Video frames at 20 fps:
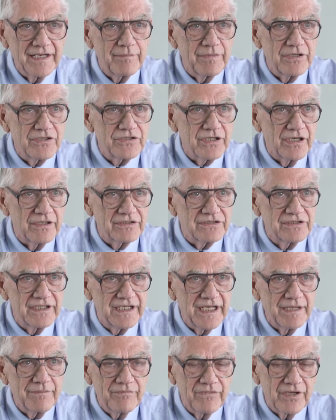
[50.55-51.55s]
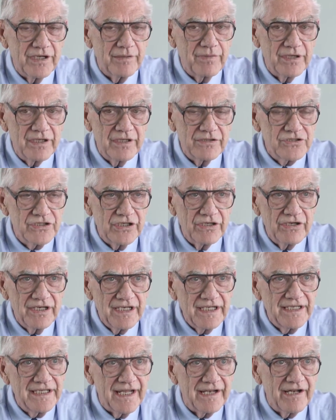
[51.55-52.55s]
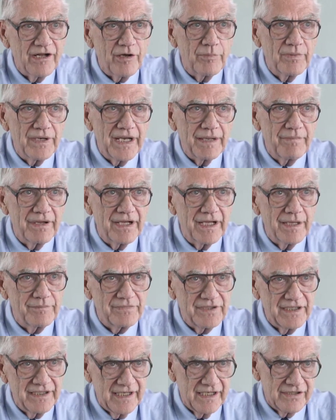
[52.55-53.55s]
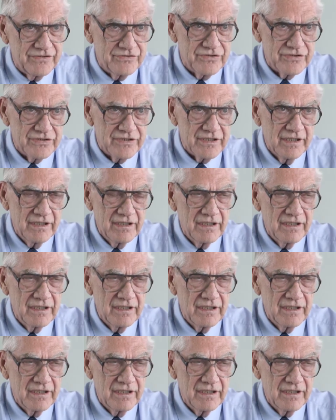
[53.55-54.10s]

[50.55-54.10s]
them in church and keep them there because you're going to need that help when they become teenagers.